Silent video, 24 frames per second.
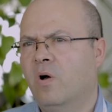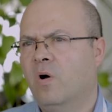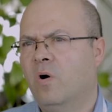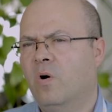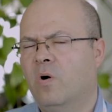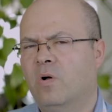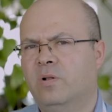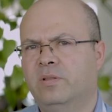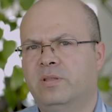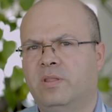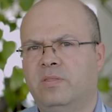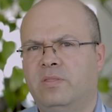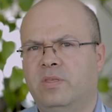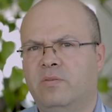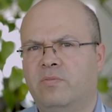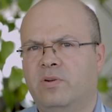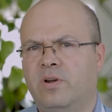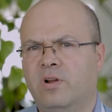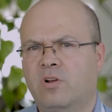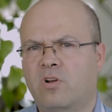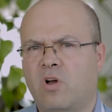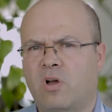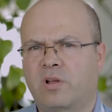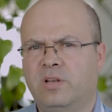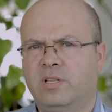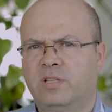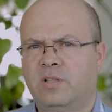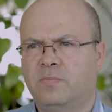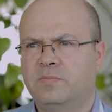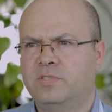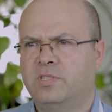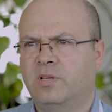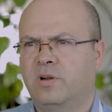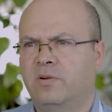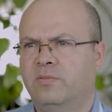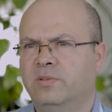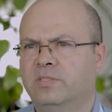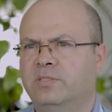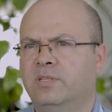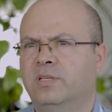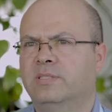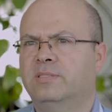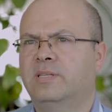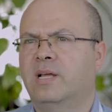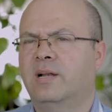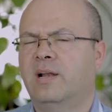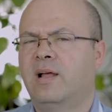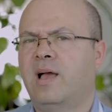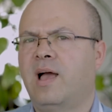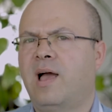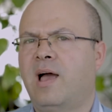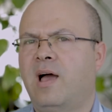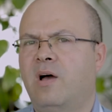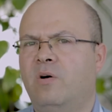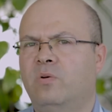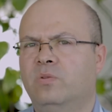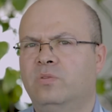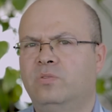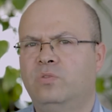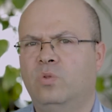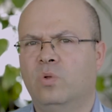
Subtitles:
all the different cognitive services and how